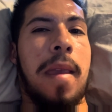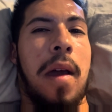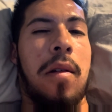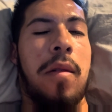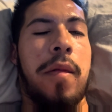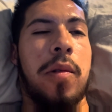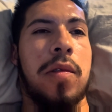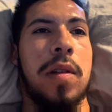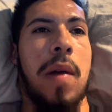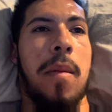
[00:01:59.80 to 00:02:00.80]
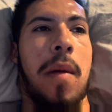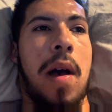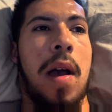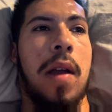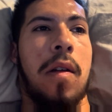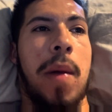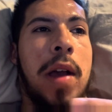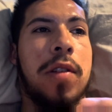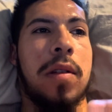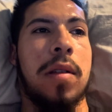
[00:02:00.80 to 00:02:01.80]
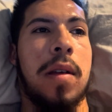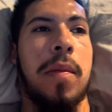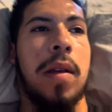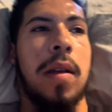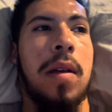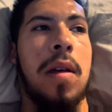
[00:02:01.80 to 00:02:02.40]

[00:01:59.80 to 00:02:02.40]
don't know if it was just my mind or I'm actually sleepy.